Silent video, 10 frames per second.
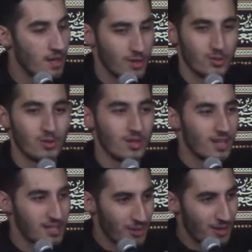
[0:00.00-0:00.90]

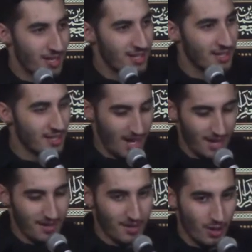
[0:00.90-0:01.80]
Rasulullah
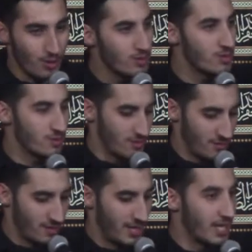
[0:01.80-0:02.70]
goes,
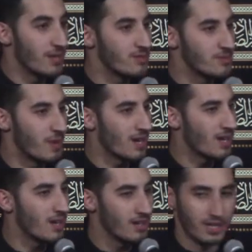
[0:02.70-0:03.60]
he leaves
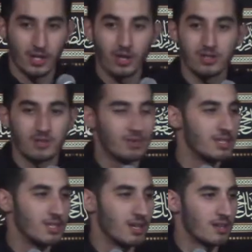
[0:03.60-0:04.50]
Mecca and he goes to
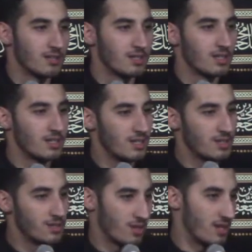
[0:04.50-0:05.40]
Medina
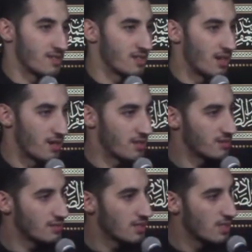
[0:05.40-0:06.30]
to the Ansar.
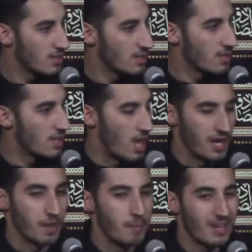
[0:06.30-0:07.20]

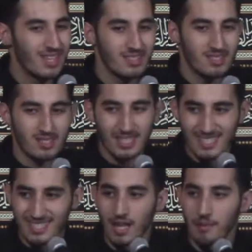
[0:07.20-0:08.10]
And he begins
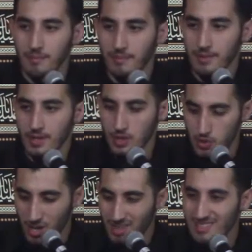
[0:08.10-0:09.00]
Islam. He
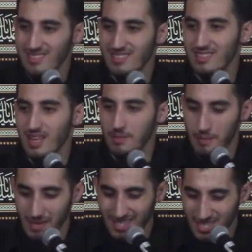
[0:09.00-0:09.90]
strengthens Islam.
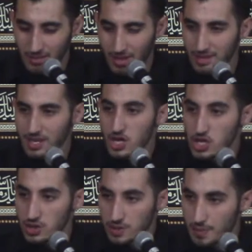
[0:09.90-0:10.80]
He begins the
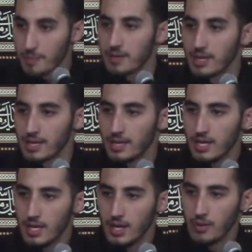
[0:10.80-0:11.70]
foundations properly
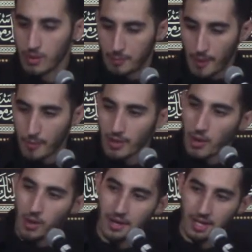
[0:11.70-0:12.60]
with people
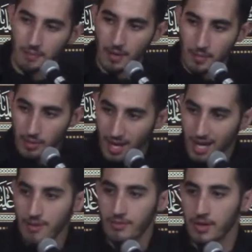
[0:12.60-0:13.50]
that want him, people that
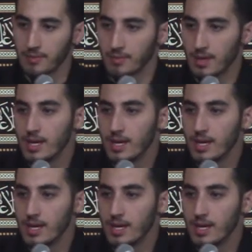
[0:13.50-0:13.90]
love him.